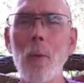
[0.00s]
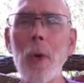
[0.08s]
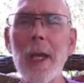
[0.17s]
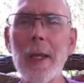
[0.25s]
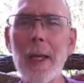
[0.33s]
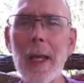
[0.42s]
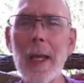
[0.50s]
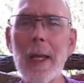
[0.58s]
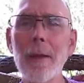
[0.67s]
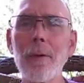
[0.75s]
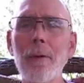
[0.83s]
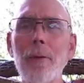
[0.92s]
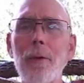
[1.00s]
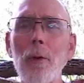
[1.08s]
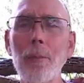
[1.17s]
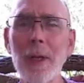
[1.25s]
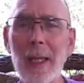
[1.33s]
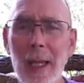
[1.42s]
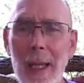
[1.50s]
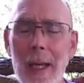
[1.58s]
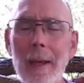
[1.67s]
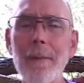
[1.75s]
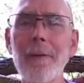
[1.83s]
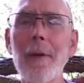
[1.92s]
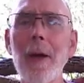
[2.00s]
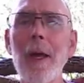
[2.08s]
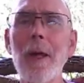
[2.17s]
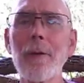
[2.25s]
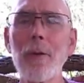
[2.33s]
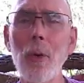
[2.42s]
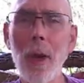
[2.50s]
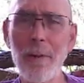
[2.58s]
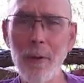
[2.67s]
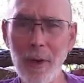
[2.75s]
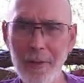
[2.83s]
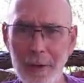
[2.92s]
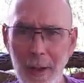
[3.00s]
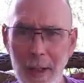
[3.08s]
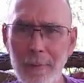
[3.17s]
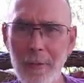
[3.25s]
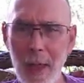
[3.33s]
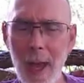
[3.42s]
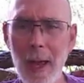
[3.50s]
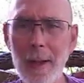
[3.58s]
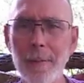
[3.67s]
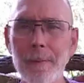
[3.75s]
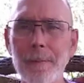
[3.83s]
We need to believe to have received that.